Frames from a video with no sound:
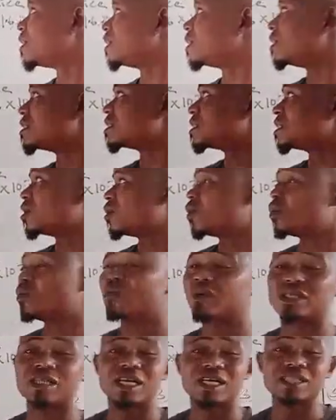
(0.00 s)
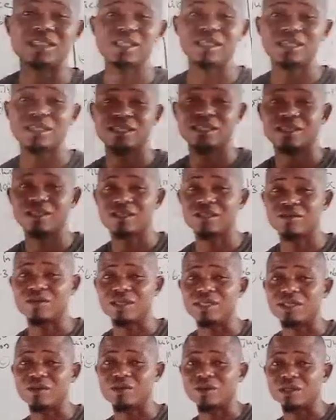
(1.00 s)
Yesterday we looked at
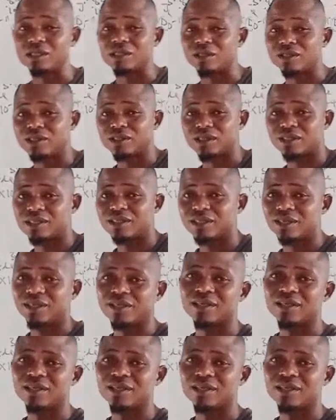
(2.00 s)
20 questions.